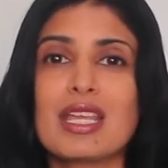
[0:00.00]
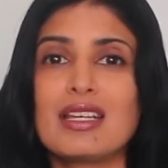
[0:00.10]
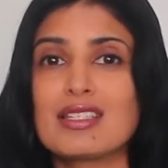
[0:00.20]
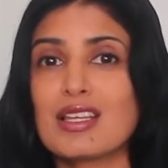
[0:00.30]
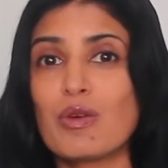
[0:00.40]

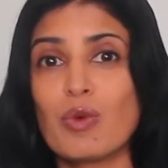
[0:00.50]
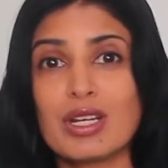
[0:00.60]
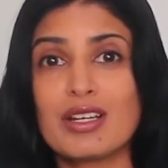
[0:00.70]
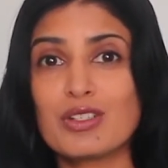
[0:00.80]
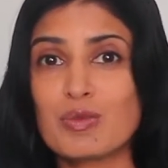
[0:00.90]
Is it a
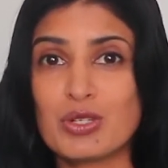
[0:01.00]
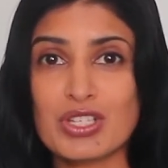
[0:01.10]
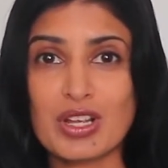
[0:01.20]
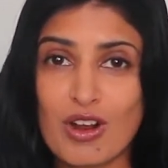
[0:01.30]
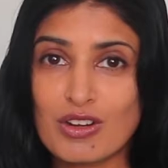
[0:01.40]

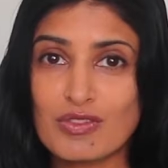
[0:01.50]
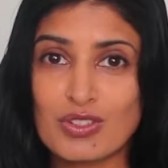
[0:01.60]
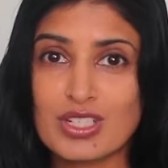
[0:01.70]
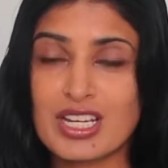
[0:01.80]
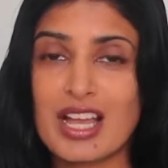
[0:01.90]
100%
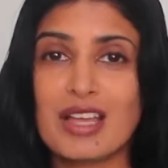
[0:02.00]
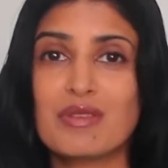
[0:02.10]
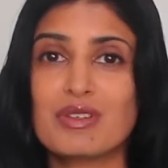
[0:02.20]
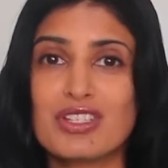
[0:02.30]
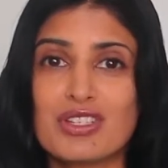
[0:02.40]
carnivore
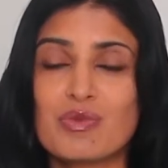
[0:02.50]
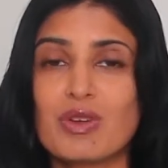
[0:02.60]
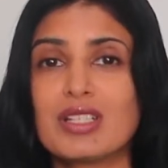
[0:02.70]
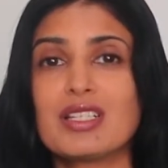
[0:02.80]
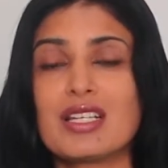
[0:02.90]
diet, which is
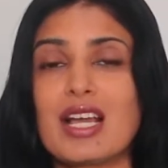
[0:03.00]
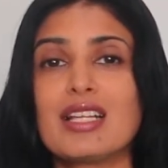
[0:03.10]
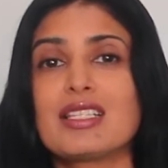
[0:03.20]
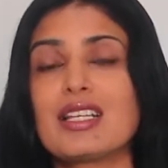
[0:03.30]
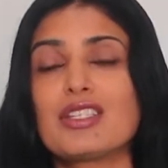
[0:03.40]
one of the
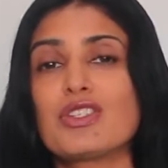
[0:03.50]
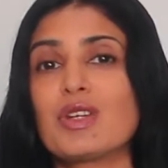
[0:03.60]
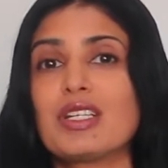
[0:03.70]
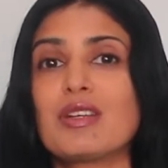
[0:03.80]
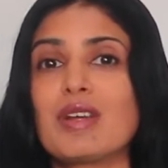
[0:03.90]
diets that's
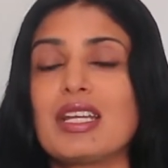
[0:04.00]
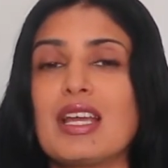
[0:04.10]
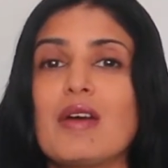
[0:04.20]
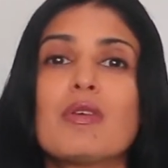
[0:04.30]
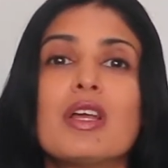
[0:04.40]
trending right
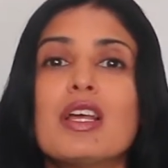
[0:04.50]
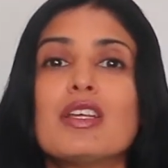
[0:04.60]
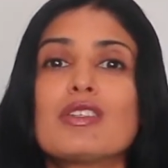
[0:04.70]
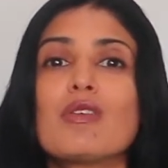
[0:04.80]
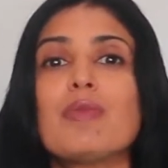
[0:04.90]
now?
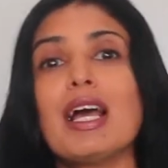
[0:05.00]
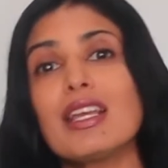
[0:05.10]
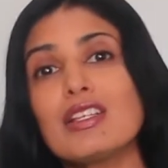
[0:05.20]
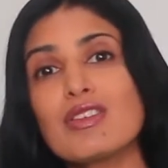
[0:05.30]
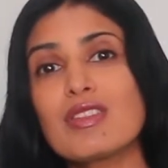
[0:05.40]
So
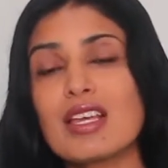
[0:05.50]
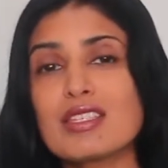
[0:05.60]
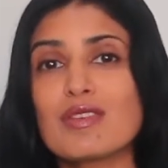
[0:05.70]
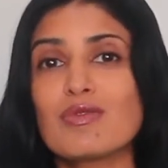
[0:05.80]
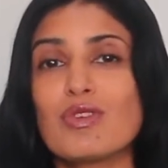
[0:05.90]
back in
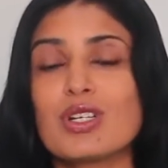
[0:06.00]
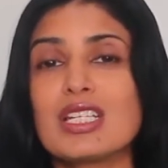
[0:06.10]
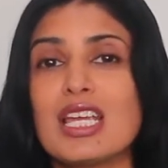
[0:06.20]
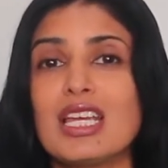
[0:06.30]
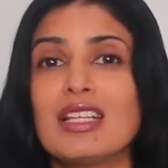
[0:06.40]

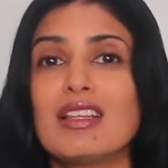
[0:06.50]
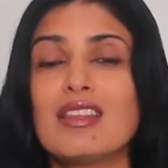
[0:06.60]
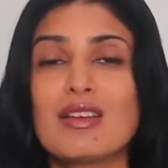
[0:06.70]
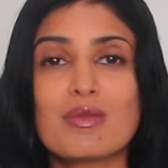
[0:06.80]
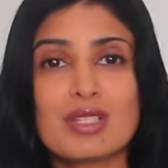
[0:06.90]

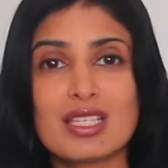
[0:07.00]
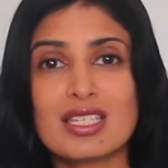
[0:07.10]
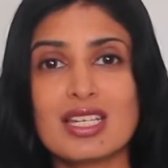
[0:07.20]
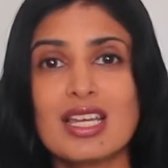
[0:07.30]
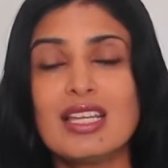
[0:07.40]
2014, there was a
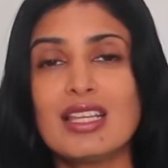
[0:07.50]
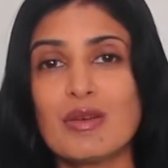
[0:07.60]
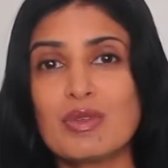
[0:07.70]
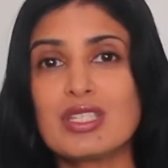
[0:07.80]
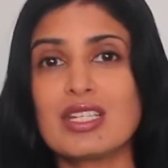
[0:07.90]
study
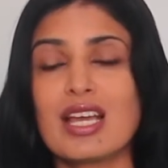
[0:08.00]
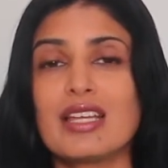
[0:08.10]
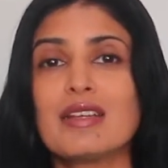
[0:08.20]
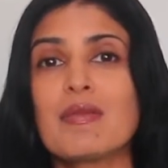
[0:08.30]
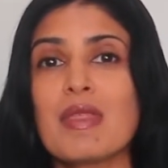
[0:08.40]
that was
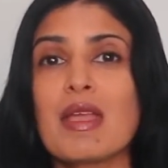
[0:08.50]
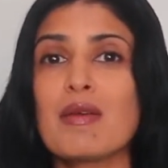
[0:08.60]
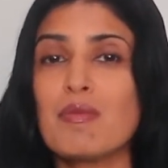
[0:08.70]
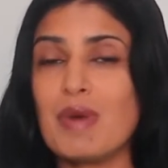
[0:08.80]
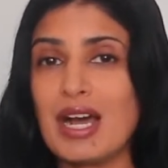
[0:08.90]
done
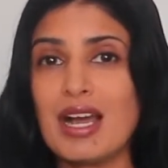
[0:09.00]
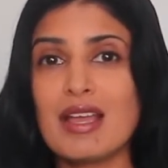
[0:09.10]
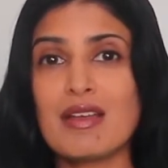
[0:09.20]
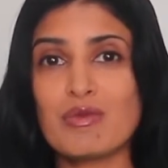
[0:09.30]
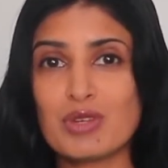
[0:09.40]

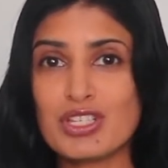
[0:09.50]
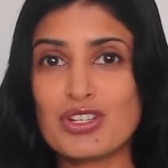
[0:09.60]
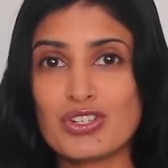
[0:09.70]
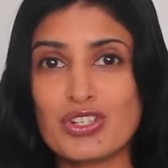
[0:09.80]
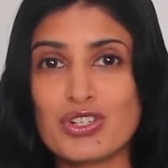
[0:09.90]
by
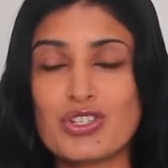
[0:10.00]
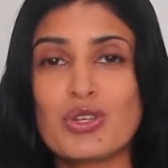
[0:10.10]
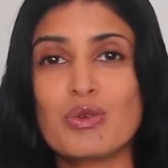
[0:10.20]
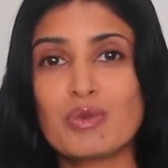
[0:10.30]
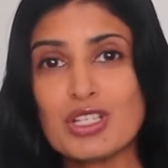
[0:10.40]
researchers
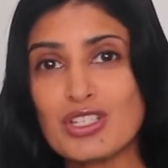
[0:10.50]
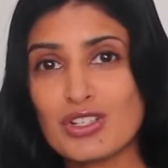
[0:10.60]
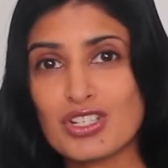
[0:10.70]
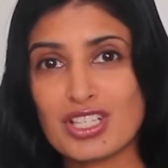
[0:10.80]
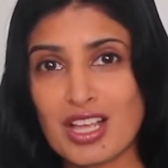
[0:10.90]
who
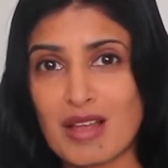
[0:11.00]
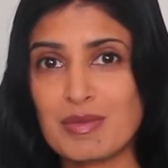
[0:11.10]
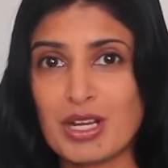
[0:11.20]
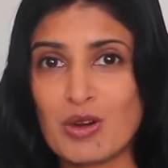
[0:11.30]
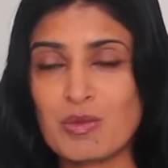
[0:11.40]
researched the
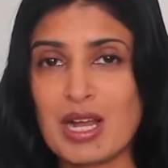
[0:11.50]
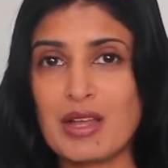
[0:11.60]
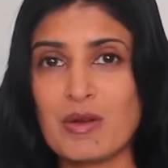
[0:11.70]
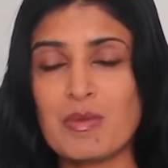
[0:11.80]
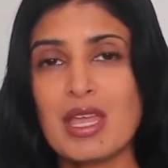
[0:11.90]
gut
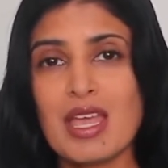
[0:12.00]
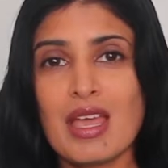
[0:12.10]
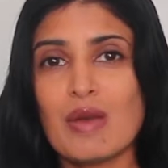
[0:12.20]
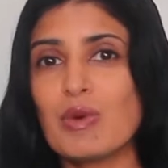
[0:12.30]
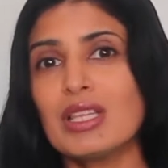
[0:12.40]
microbiome.
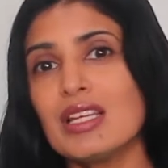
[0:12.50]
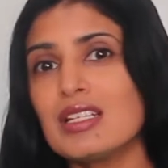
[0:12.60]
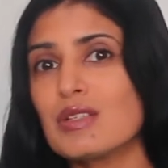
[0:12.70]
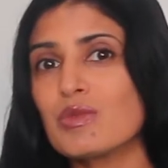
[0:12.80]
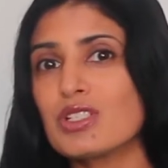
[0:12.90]
And what they
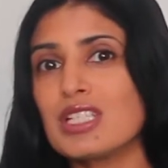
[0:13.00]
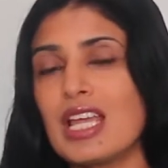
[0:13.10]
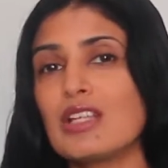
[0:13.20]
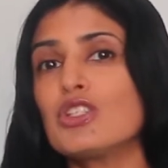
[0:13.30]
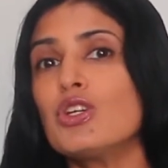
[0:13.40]
did was
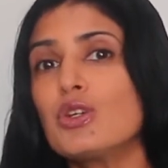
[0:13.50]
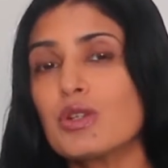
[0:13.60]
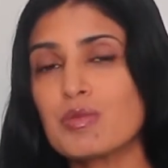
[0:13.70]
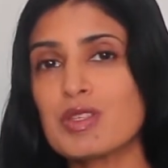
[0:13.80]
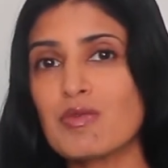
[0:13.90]
take two
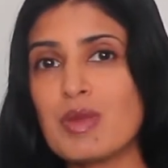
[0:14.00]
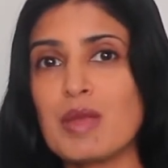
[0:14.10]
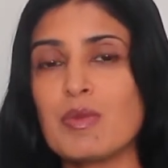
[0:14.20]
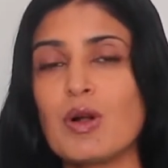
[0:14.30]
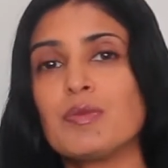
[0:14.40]
groups of
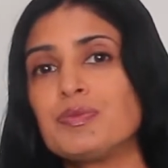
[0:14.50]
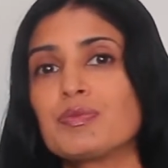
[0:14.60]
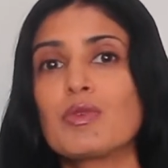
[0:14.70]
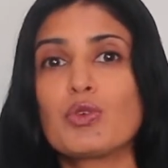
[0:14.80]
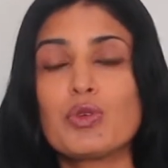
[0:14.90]
people.
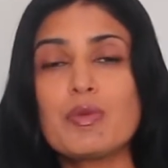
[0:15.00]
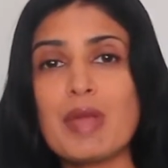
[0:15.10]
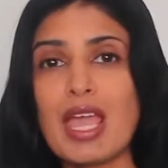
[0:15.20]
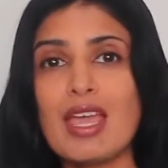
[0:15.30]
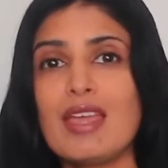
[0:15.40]
Group
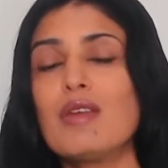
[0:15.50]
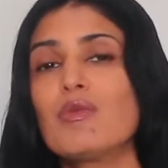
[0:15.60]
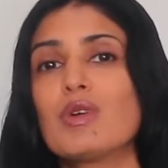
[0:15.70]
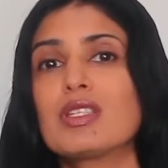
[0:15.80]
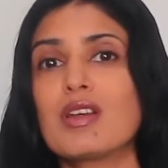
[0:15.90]
A
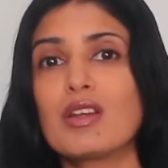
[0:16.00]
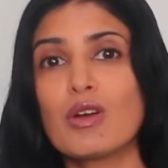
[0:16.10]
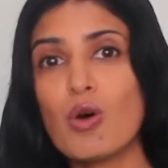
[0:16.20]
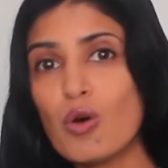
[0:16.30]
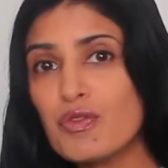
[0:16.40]
was on
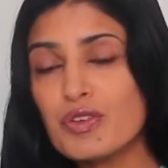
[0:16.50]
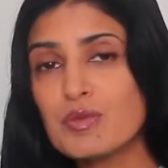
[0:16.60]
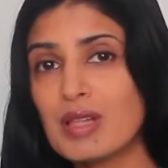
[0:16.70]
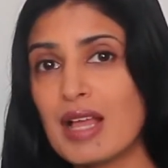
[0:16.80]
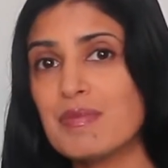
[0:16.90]
a whole
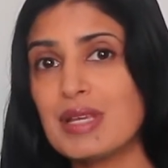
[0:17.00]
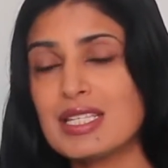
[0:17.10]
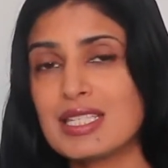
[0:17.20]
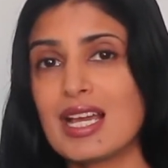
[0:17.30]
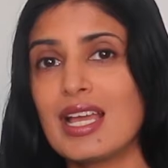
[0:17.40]
food
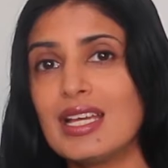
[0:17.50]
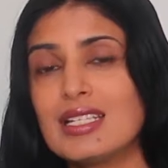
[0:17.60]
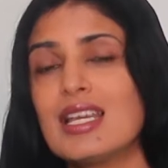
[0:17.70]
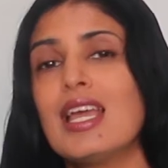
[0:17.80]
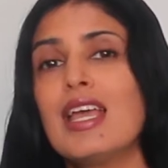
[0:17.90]
plant-based diet.